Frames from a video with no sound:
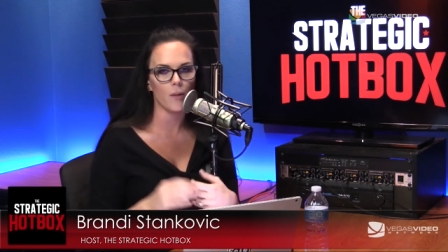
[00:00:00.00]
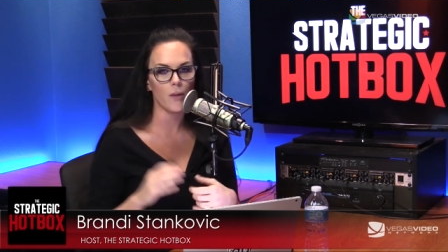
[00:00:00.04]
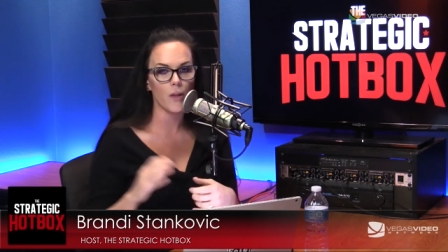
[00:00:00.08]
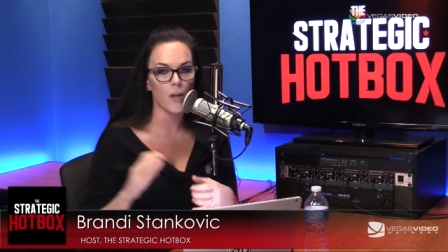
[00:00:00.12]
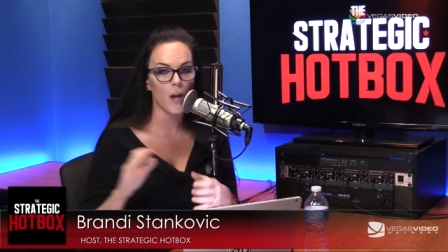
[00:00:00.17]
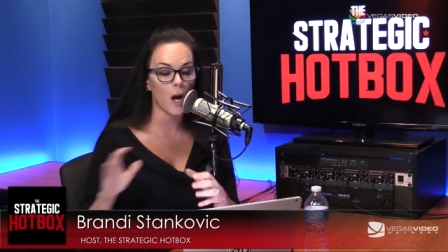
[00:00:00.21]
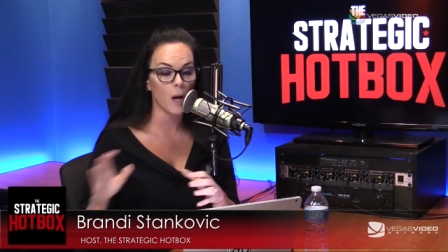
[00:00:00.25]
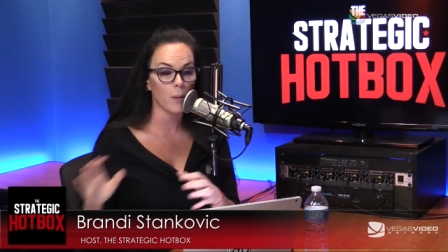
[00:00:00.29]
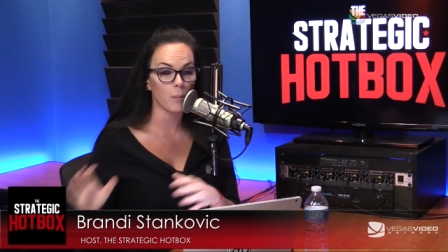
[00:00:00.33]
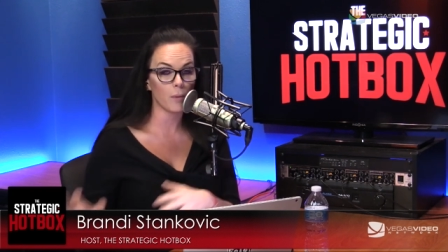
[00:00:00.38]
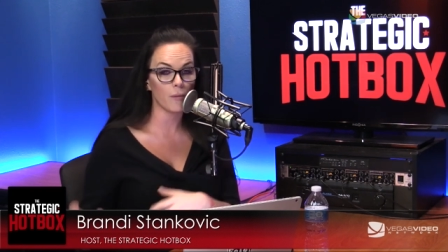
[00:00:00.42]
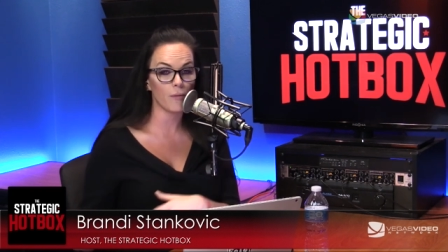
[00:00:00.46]

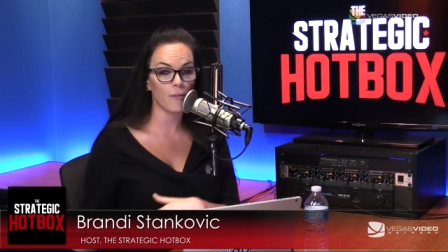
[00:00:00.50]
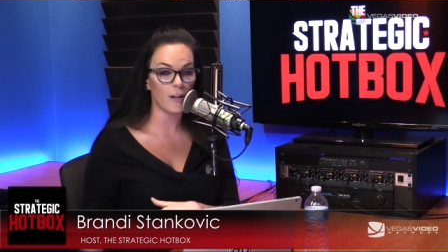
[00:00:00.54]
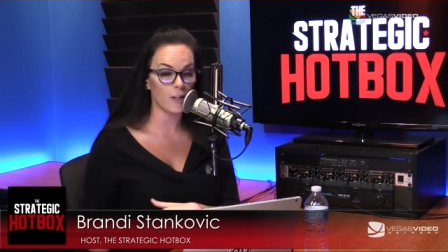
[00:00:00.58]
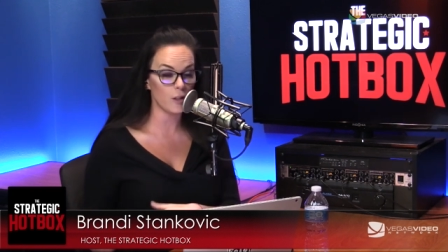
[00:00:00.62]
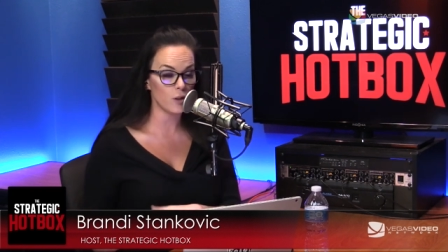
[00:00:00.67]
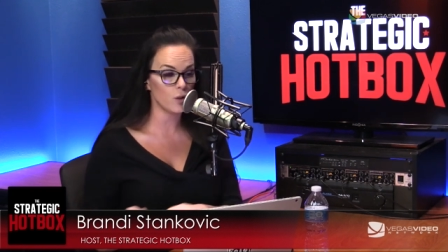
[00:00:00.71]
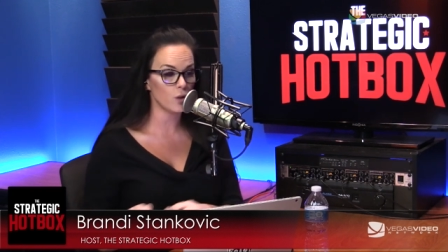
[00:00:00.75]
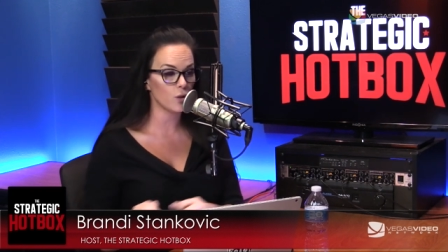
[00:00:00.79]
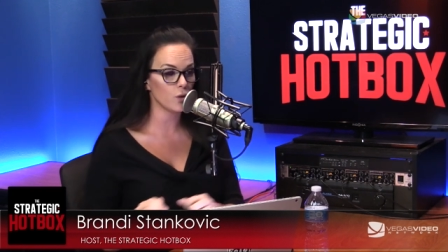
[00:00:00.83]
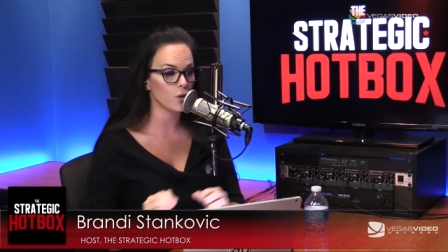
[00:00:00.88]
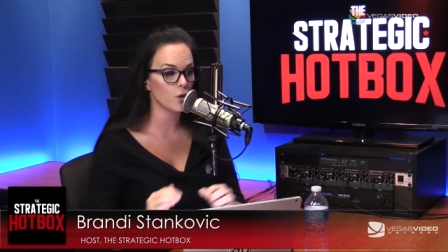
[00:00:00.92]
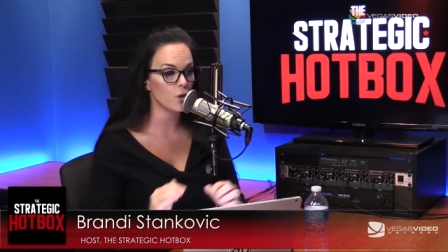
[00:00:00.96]
young
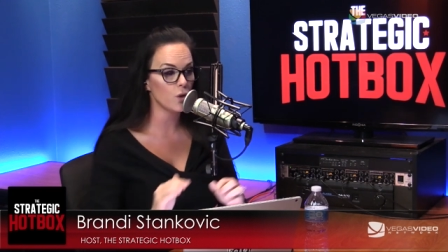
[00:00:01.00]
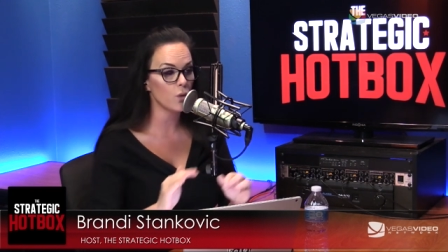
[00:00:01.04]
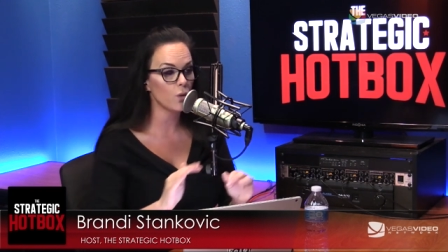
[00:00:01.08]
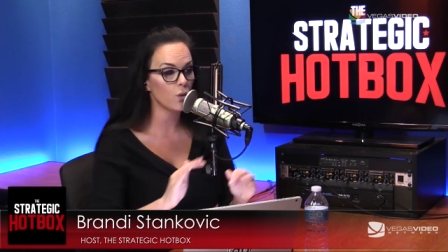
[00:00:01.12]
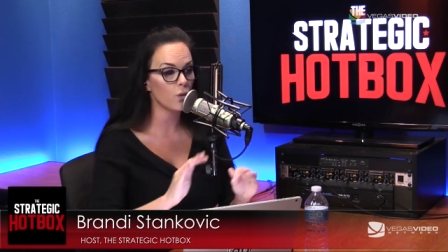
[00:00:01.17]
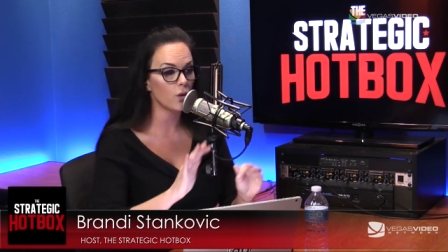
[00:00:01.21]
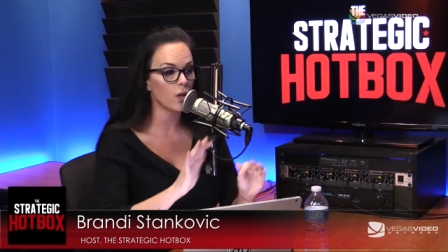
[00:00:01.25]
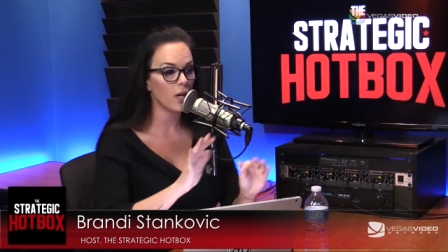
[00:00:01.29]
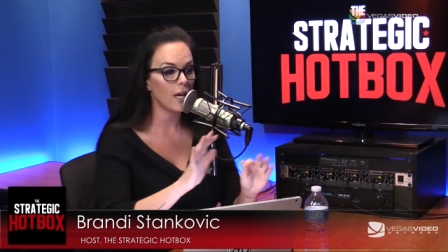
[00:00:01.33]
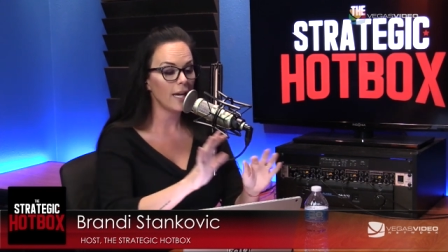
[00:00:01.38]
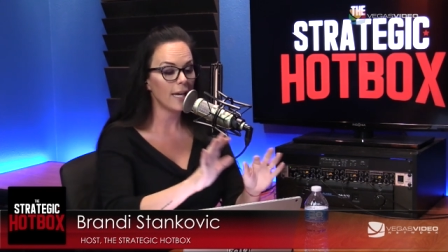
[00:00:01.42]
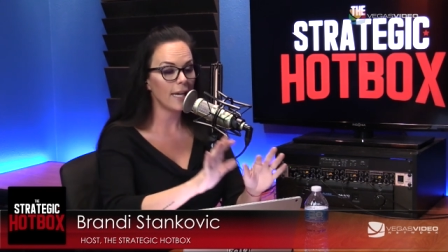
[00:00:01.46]
professionals,
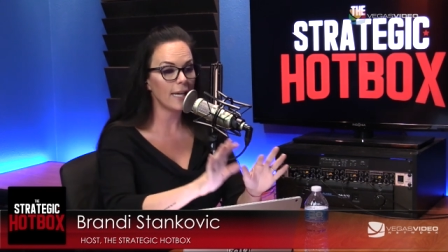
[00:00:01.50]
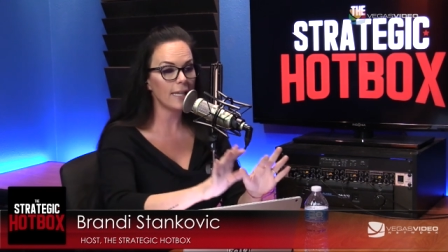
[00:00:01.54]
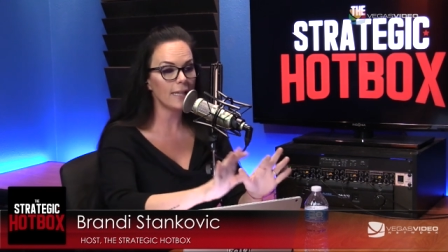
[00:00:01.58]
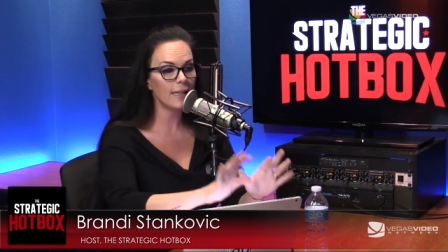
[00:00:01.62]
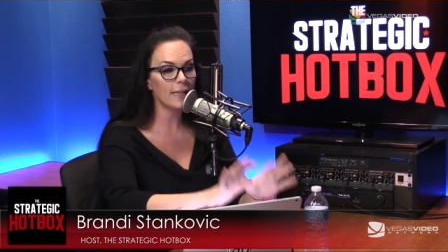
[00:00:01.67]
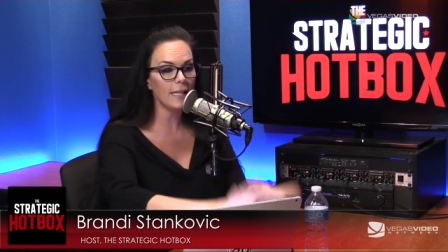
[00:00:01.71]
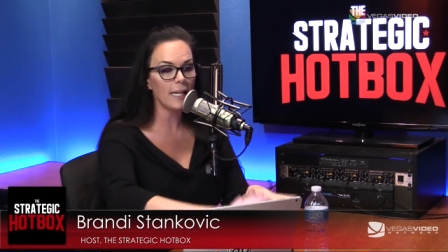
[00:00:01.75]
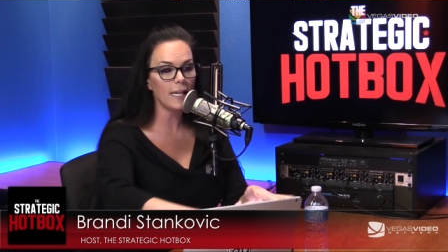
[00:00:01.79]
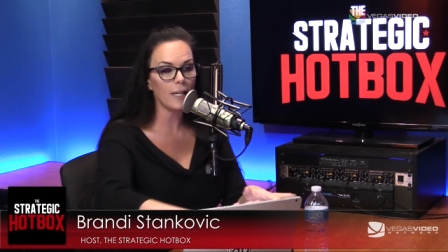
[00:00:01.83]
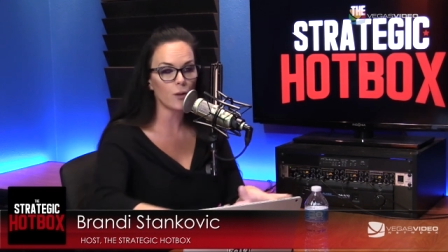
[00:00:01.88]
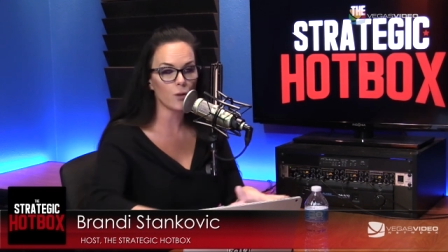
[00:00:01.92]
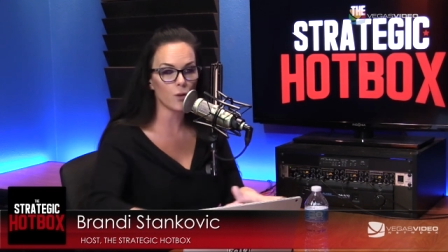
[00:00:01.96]
youth in
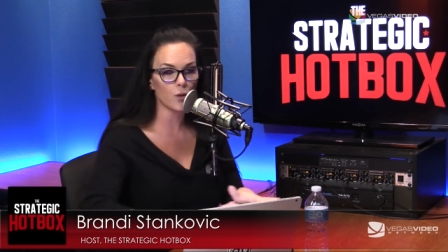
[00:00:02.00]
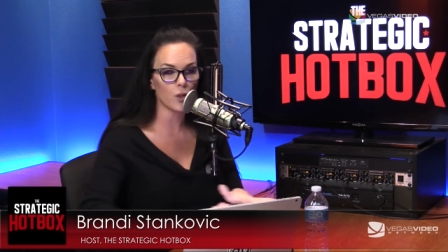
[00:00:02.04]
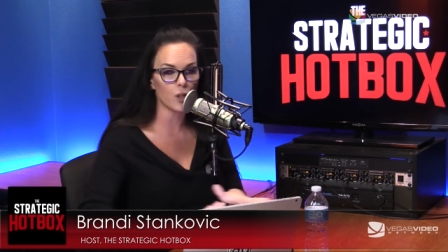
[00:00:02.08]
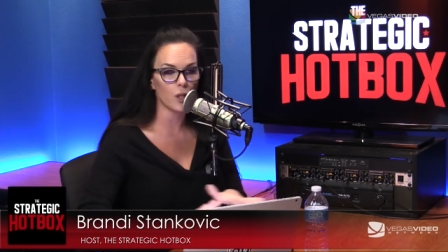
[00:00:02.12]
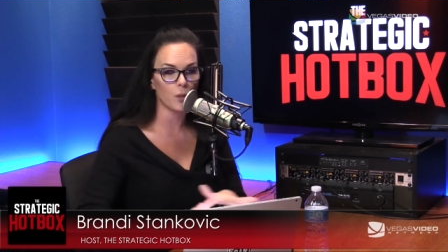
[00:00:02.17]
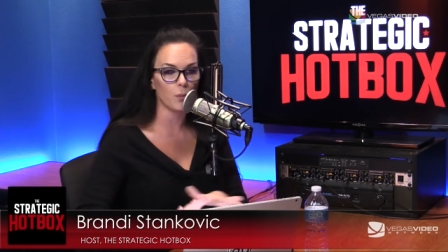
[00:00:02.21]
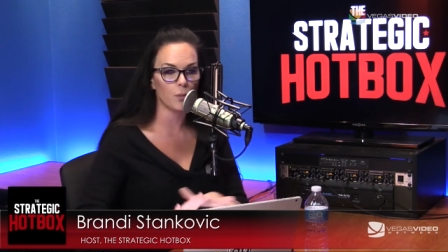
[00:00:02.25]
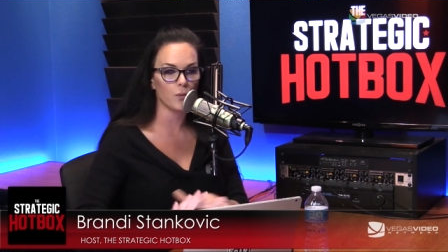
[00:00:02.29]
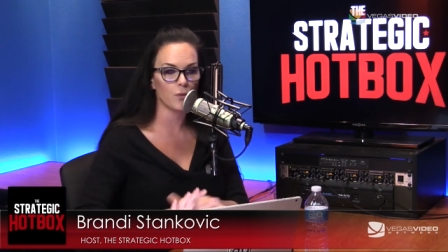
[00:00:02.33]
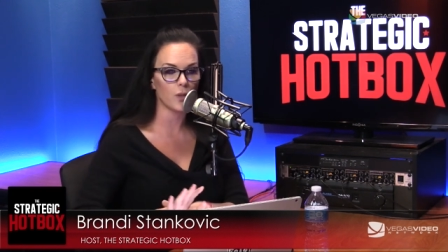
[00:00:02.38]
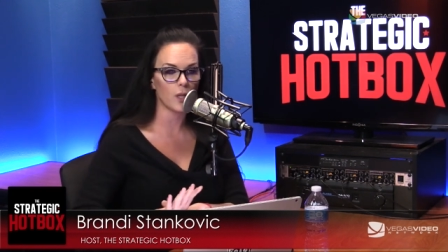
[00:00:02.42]
leadership. We've